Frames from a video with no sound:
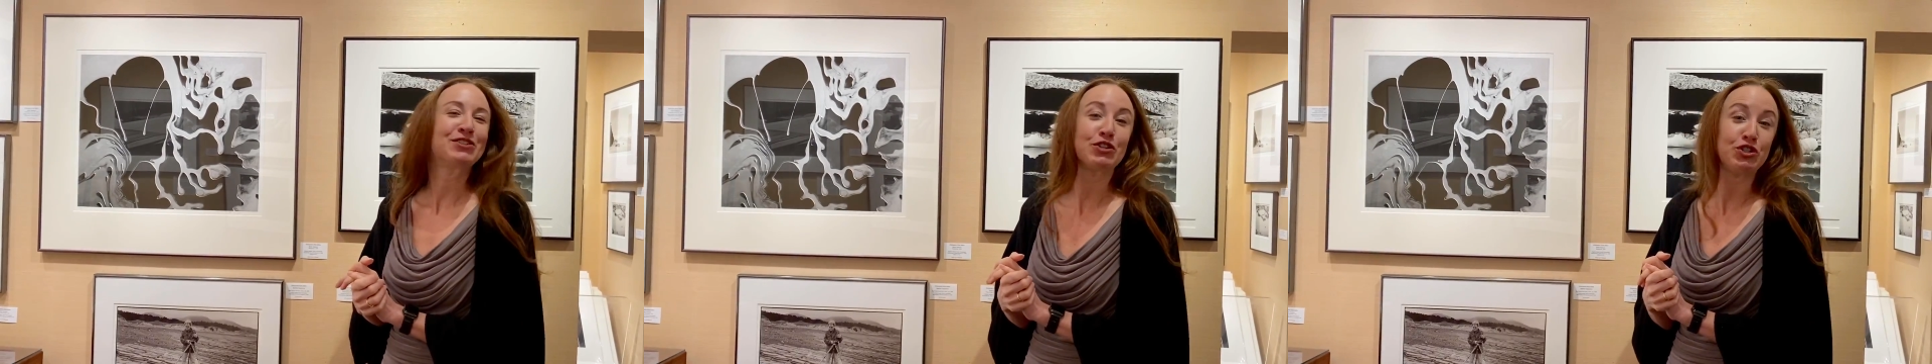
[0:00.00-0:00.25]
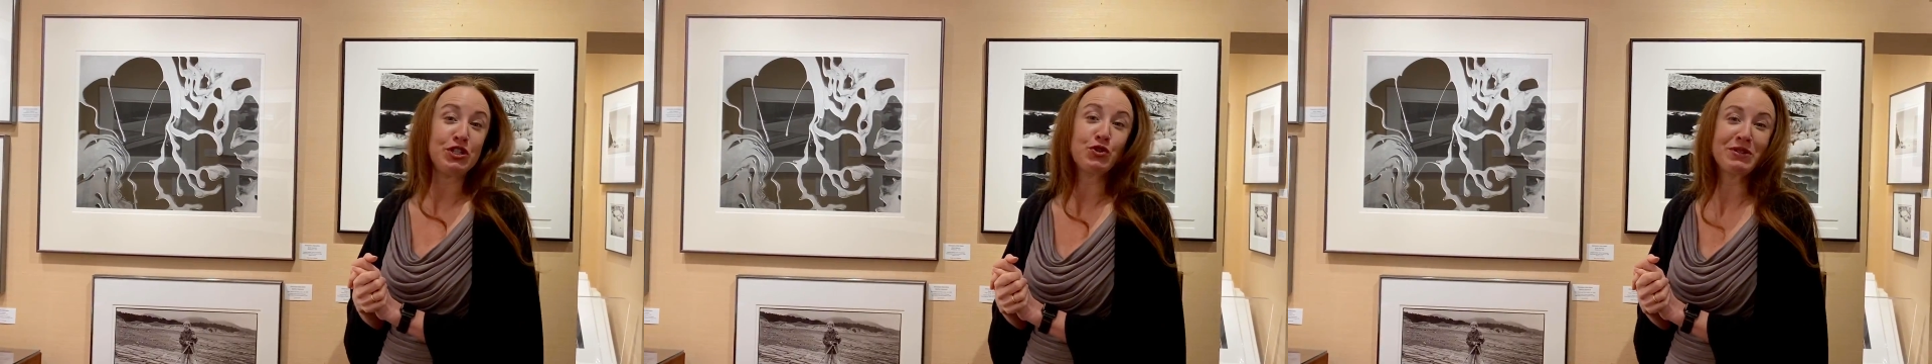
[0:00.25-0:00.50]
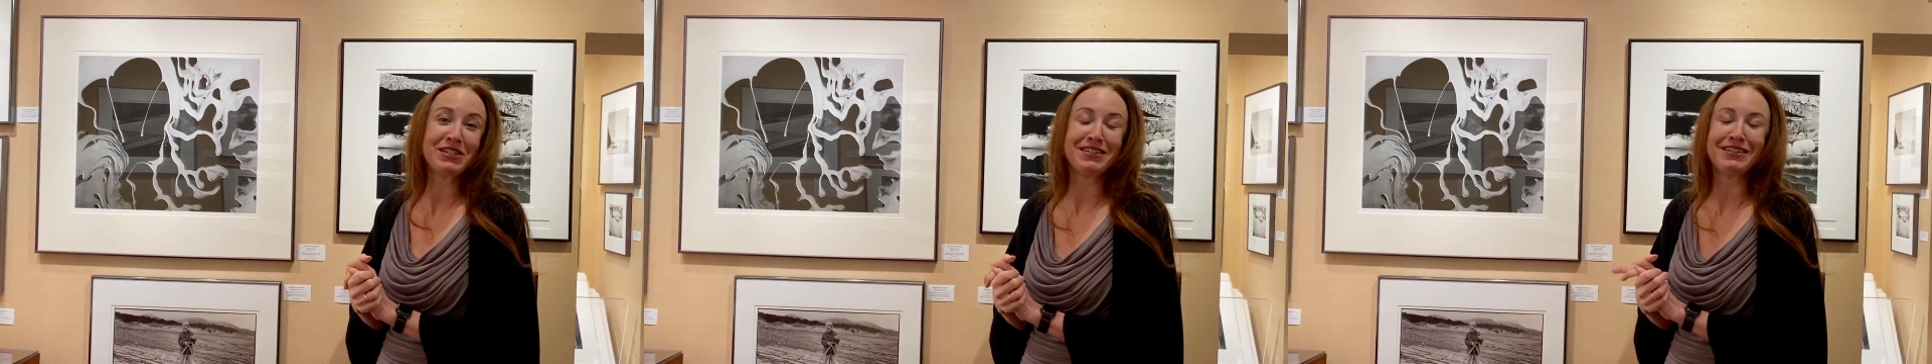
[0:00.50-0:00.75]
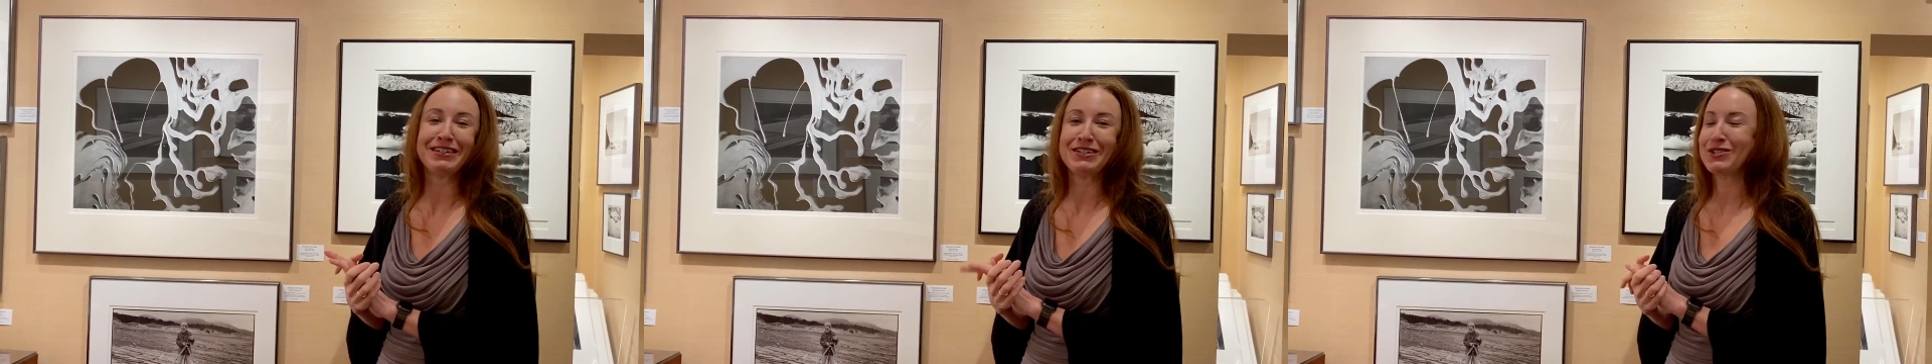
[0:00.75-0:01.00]
So she
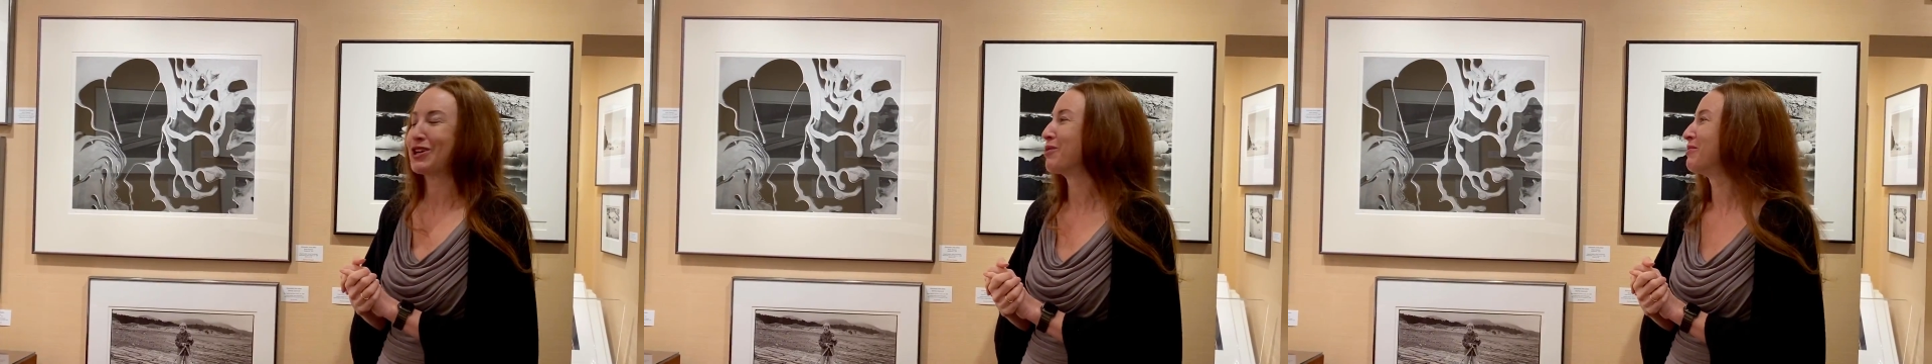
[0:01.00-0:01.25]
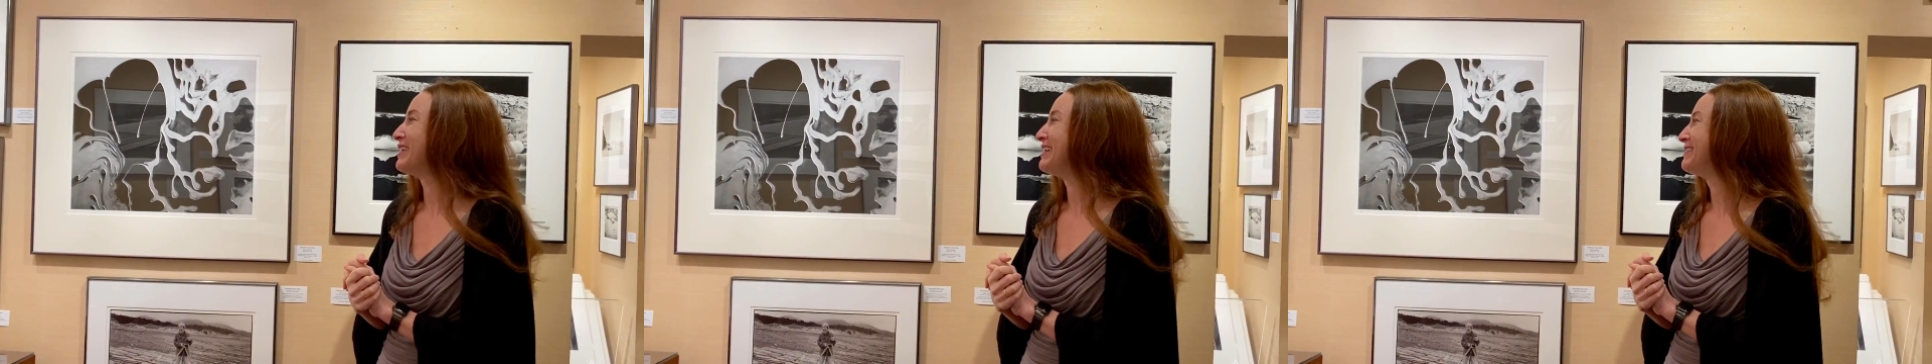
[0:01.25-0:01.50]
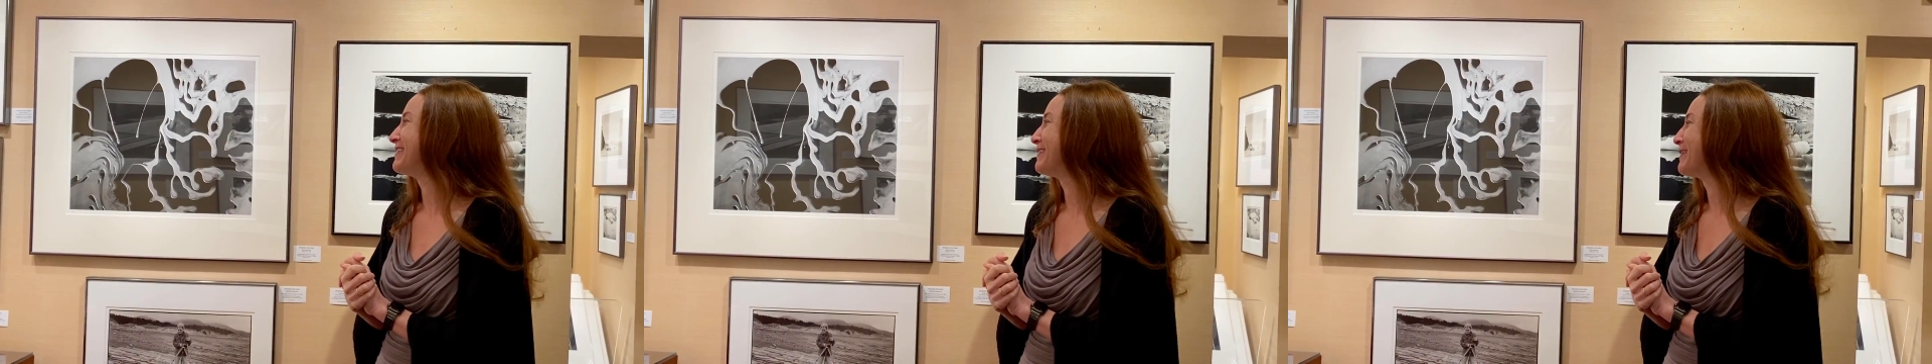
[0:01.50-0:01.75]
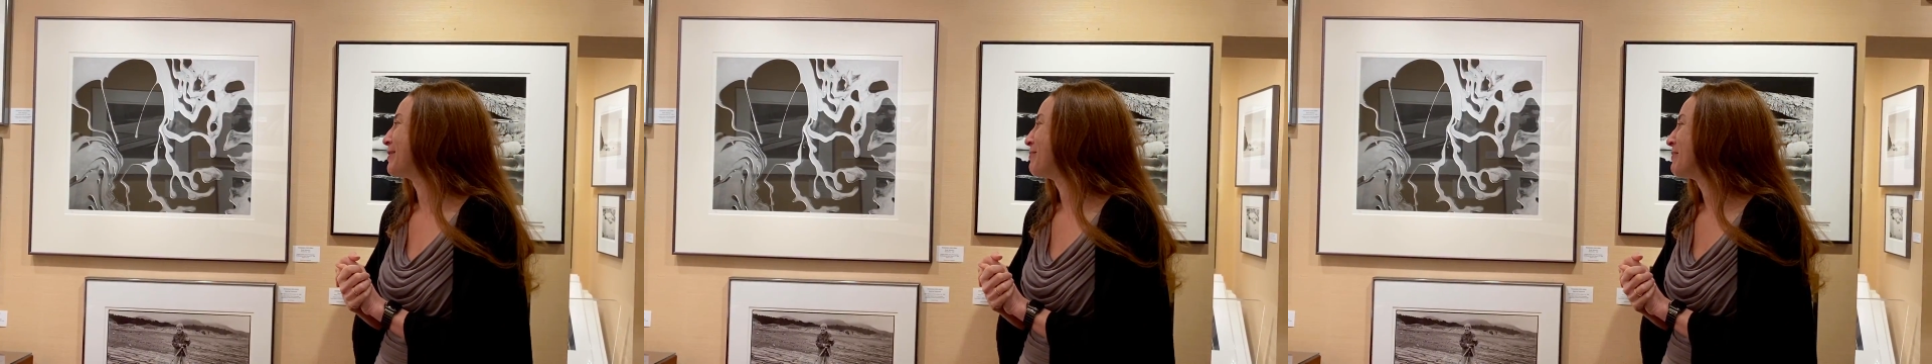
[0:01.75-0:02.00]
twisted his arm and he did
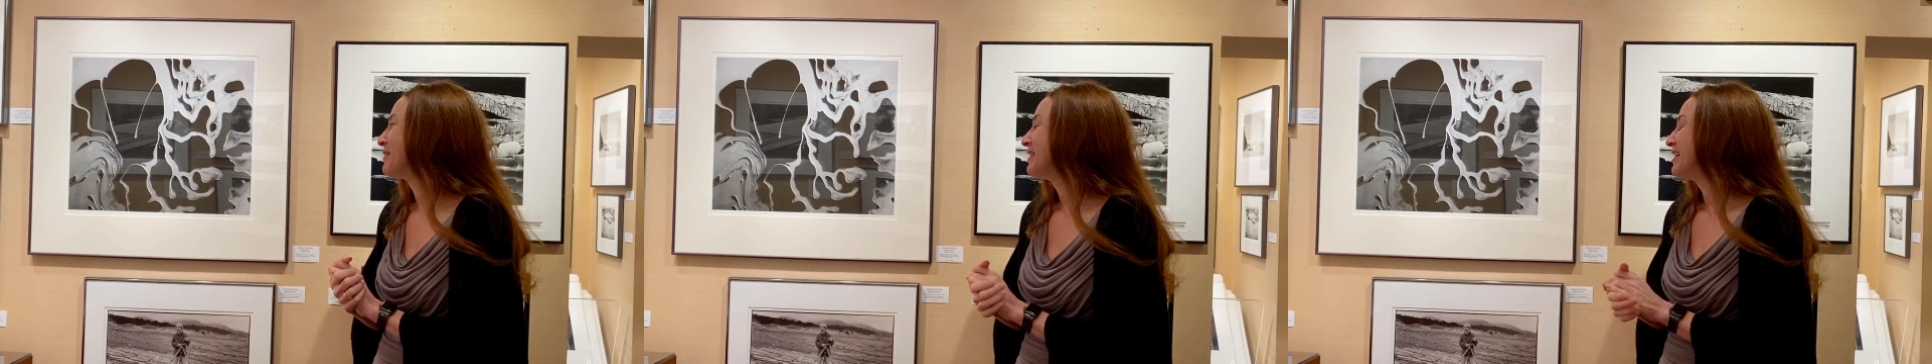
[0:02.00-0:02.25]
them.